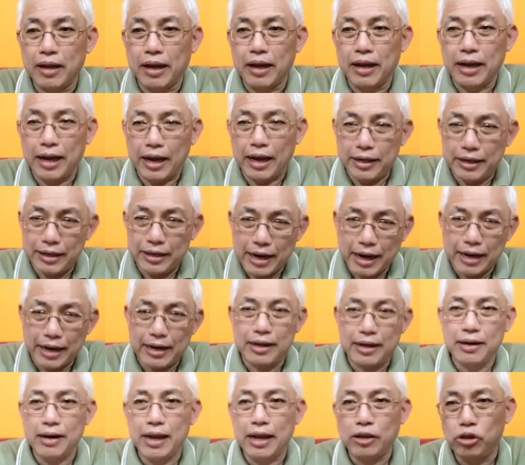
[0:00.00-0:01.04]
And
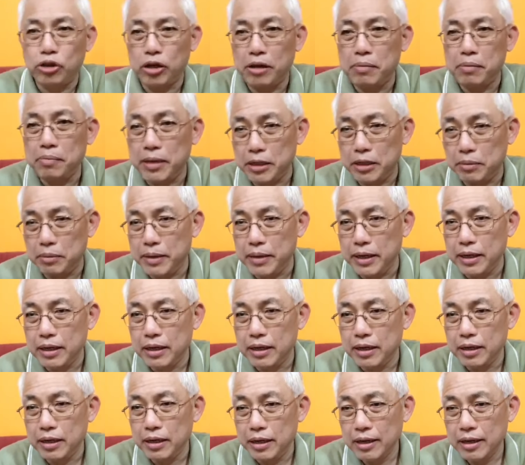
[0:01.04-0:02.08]
that actually makes me
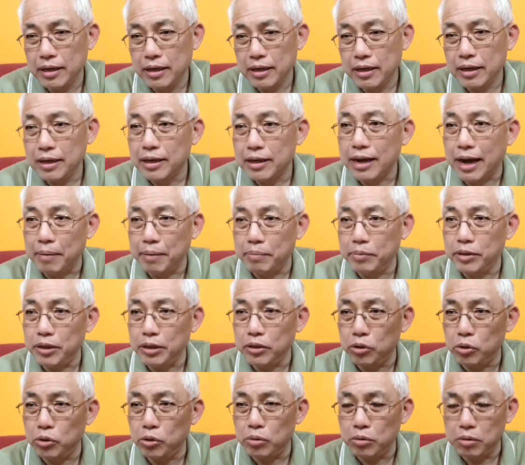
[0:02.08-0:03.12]
comes
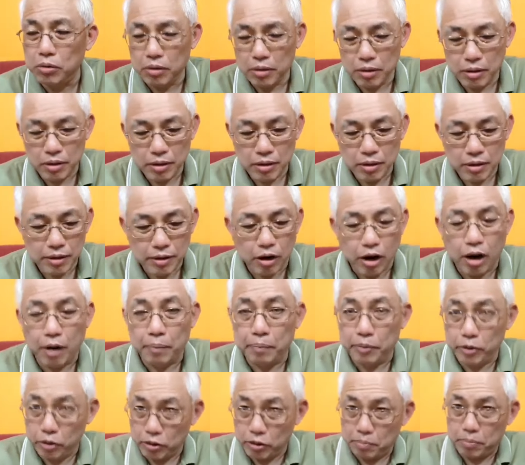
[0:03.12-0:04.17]
into
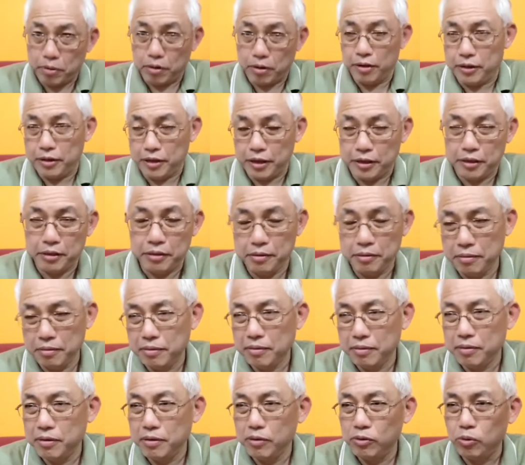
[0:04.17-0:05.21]
opposition politics
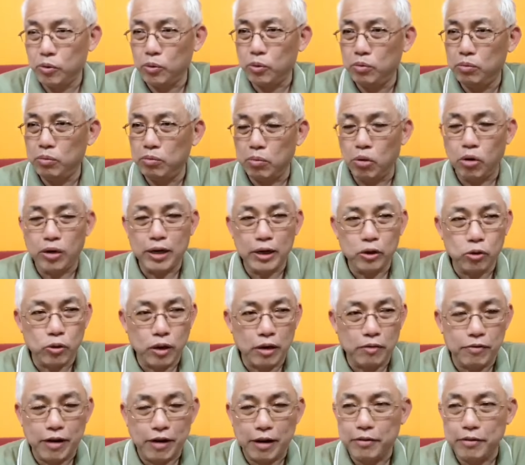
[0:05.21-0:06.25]
more than
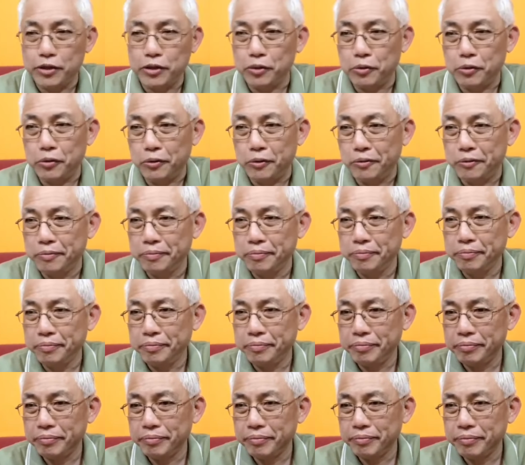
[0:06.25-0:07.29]
25 years ago,
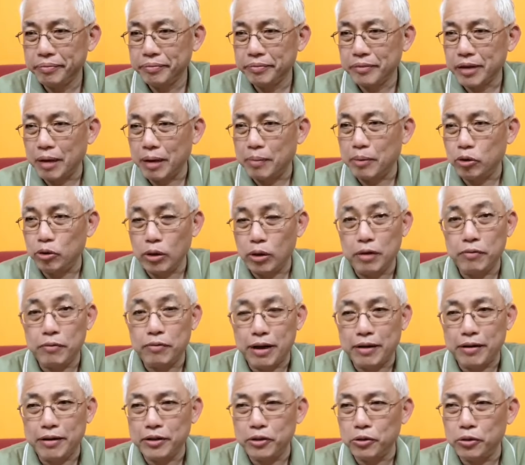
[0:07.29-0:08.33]
about
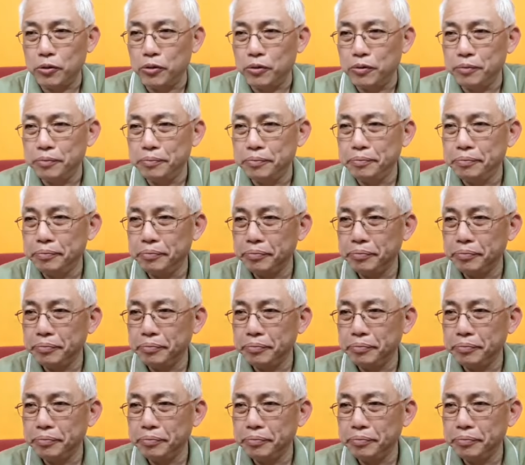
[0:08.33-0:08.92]
25 years ago.